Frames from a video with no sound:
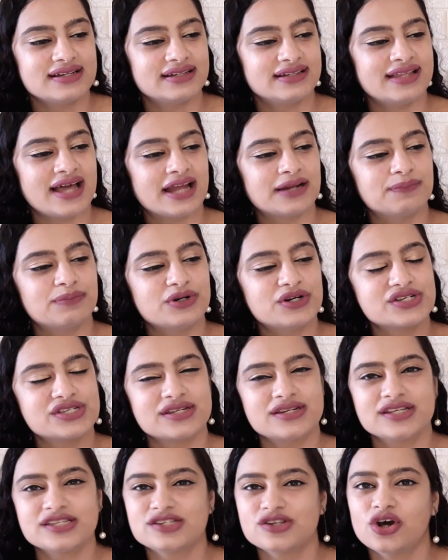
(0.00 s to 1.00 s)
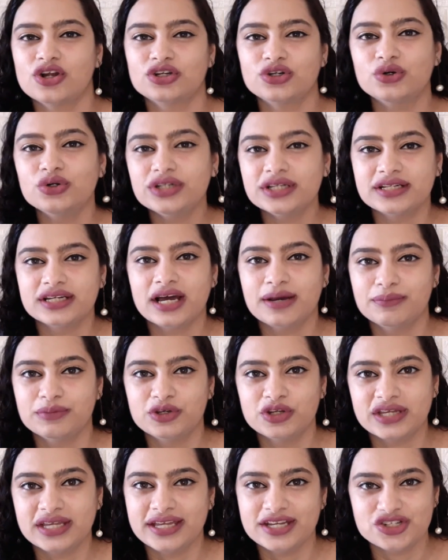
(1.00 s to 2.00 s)
that person is not good in
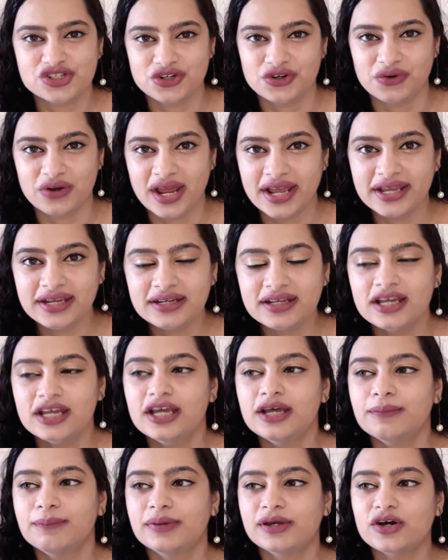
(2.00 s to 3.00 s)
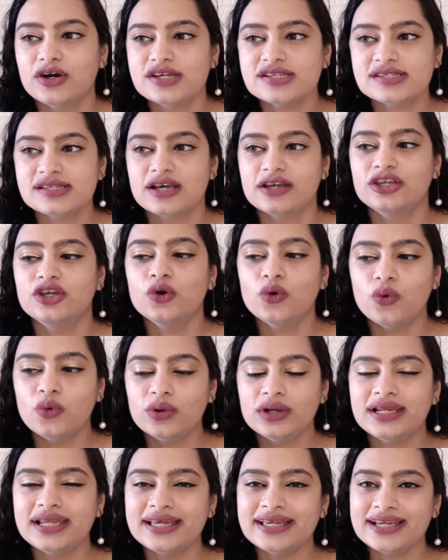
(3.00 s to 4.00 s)
communication, right? Because you
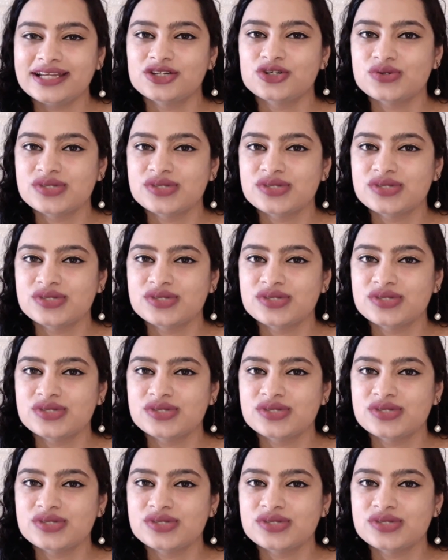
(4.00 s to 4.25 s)
only get to